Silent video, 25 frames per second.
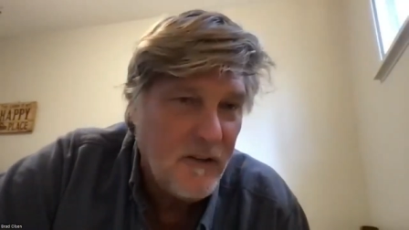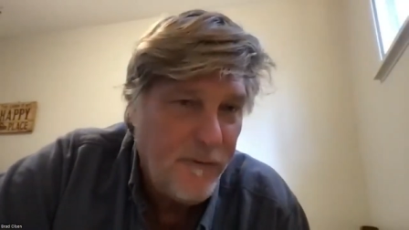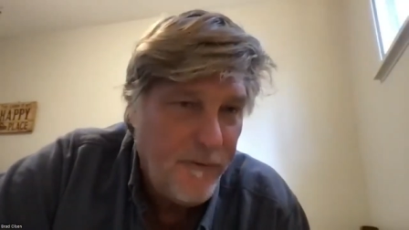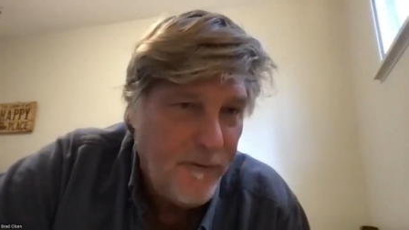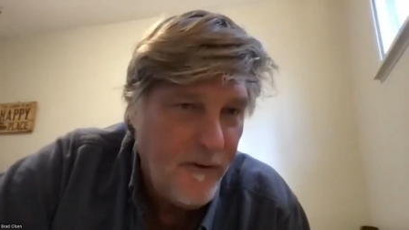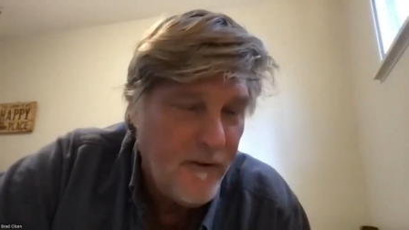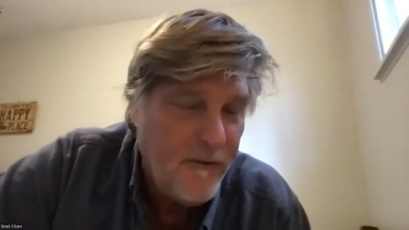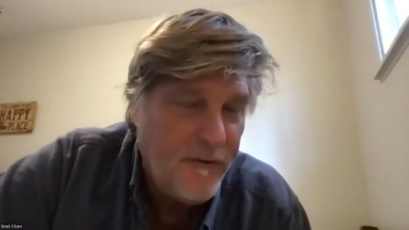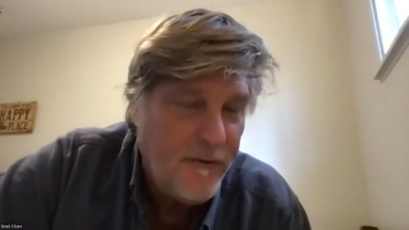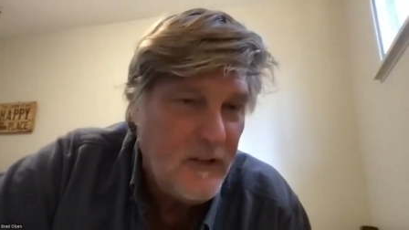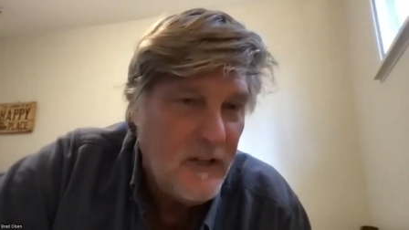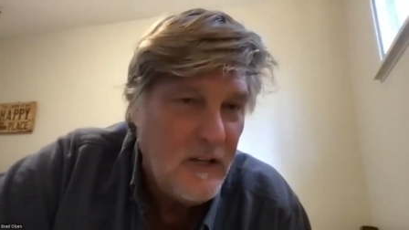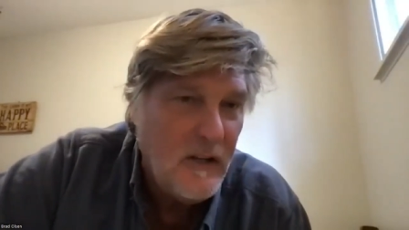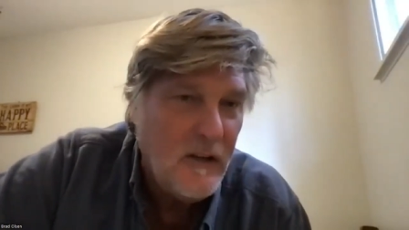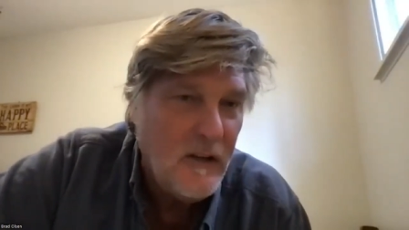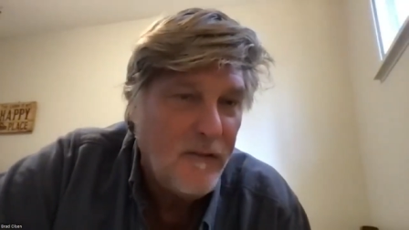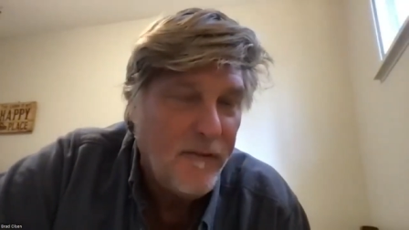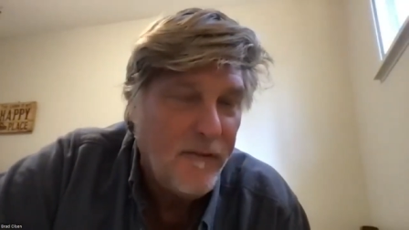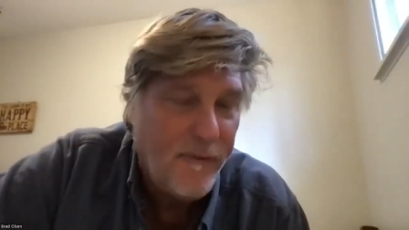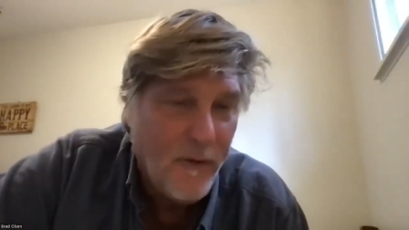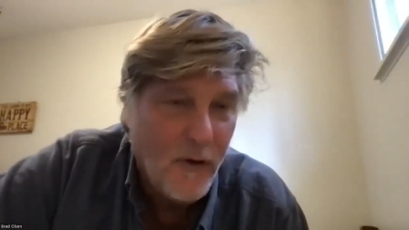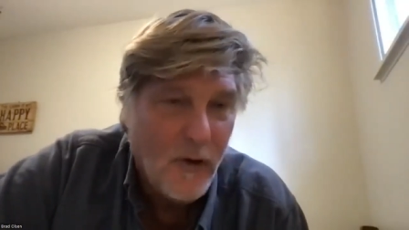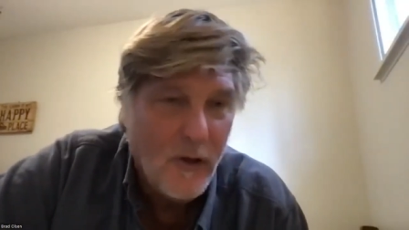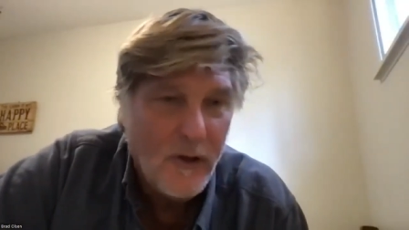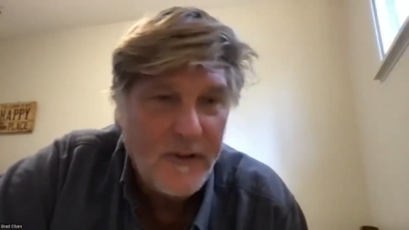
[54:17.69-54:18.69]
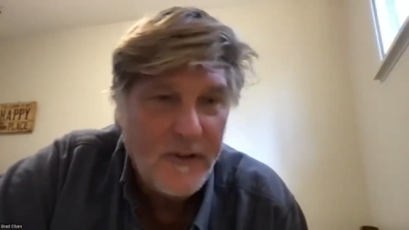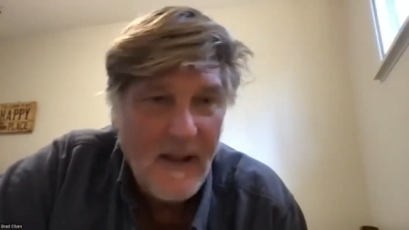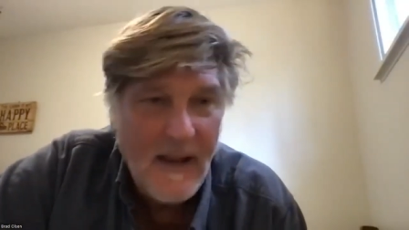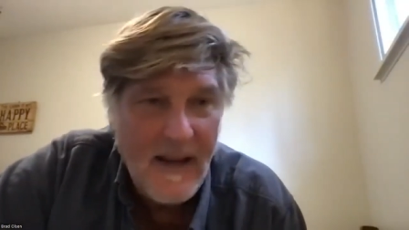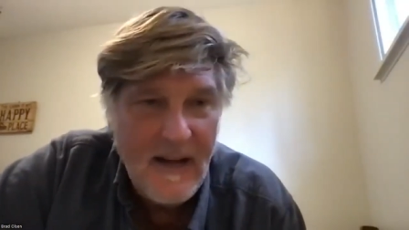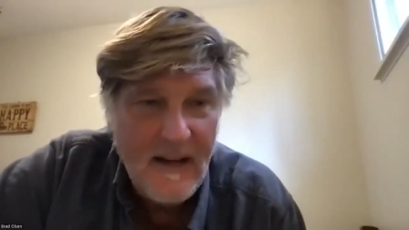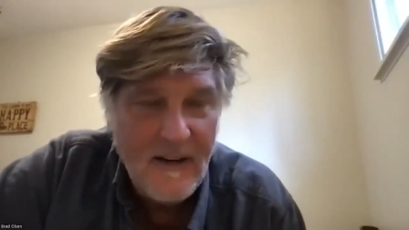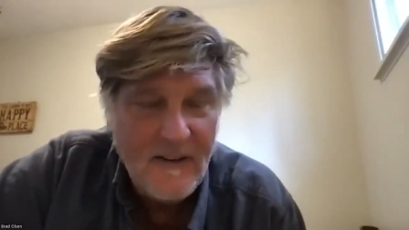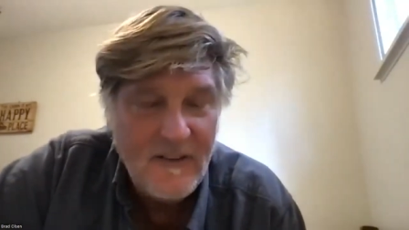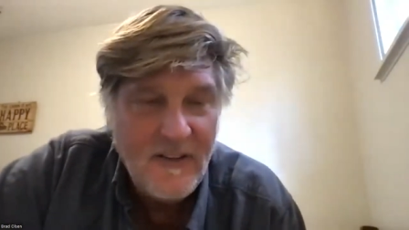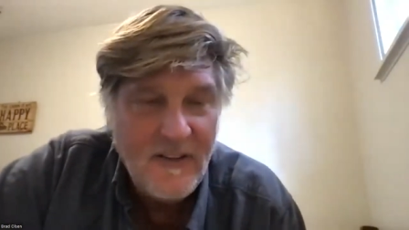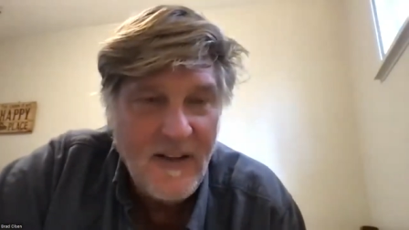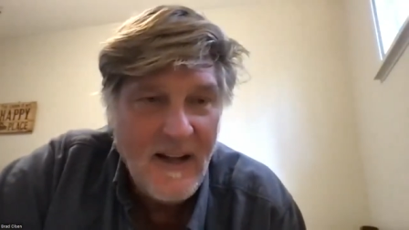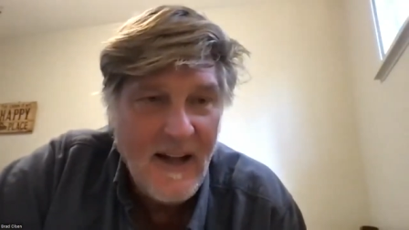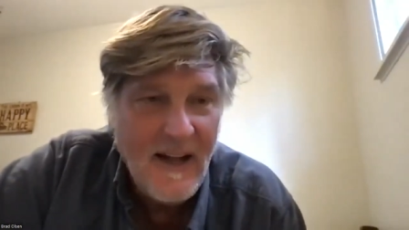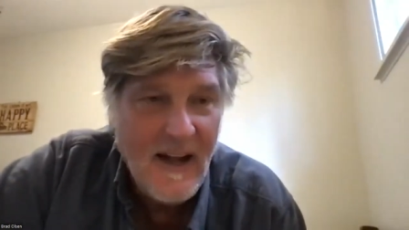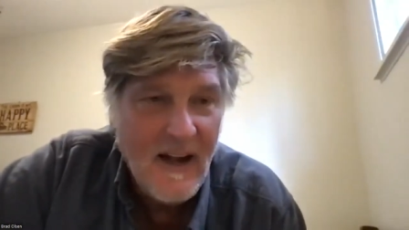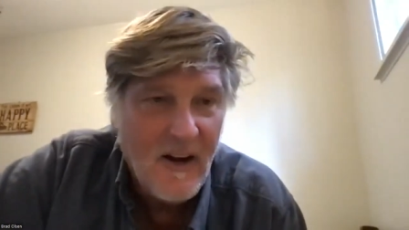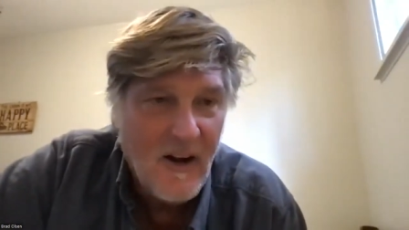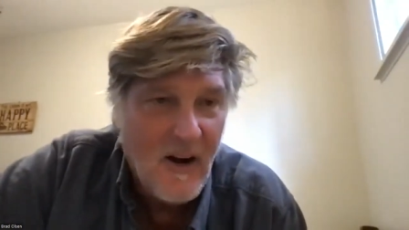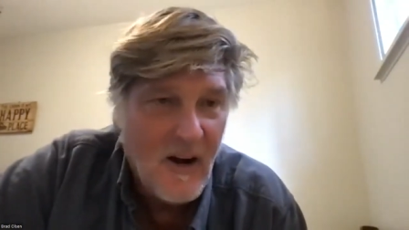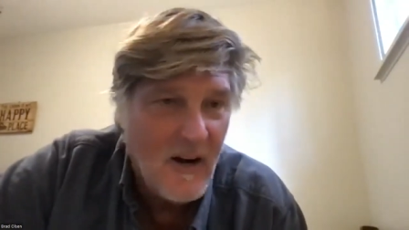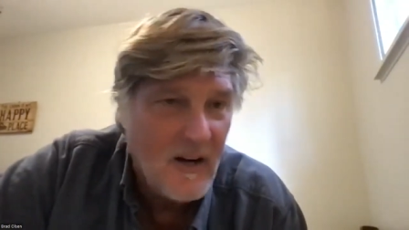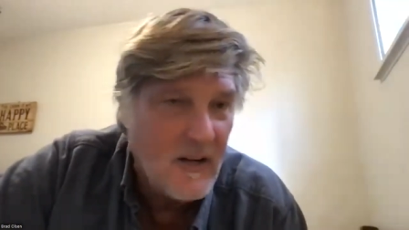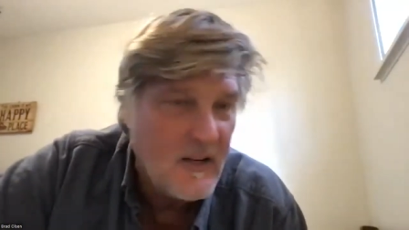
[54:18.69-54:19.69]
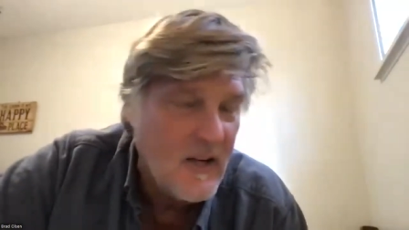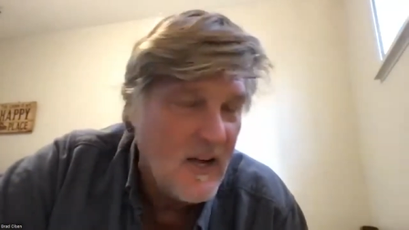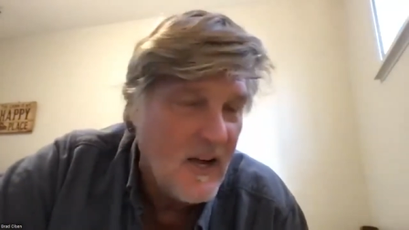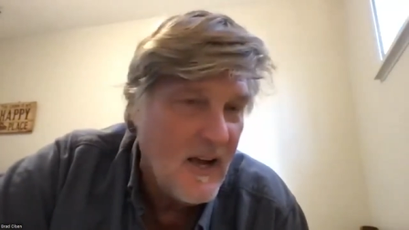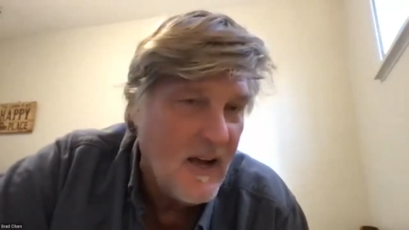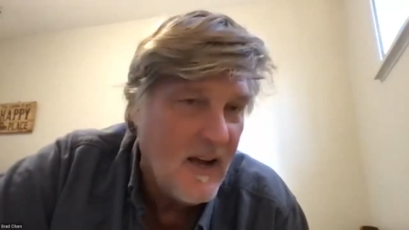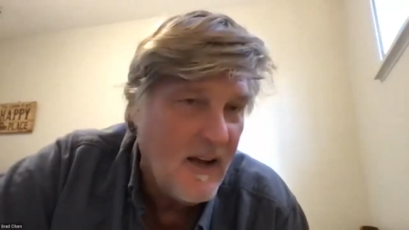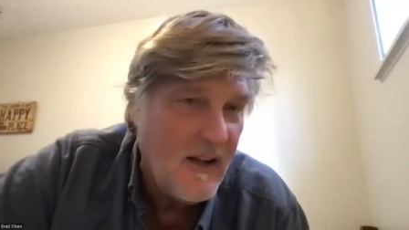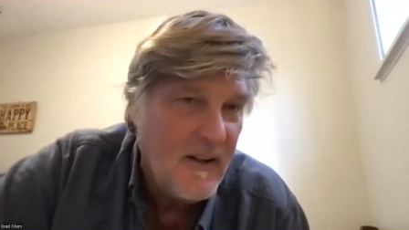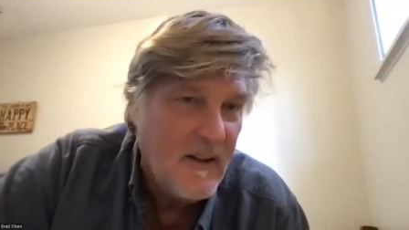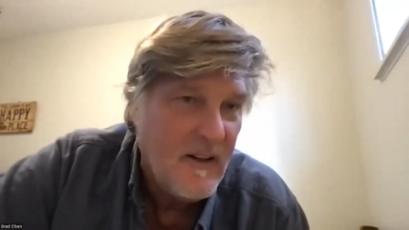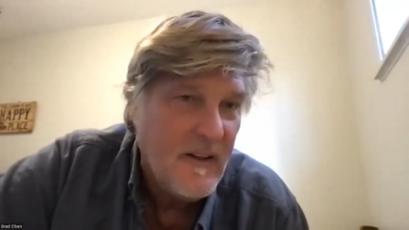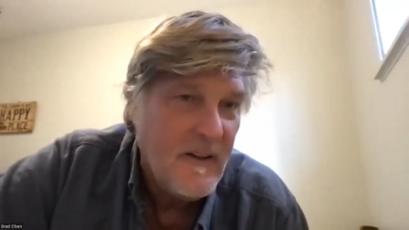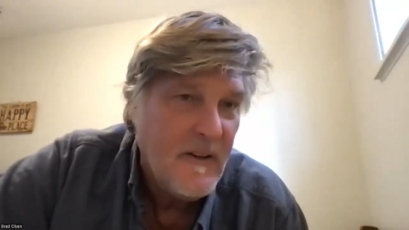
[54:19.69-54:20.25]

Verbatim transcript: 15 full days in Antarctica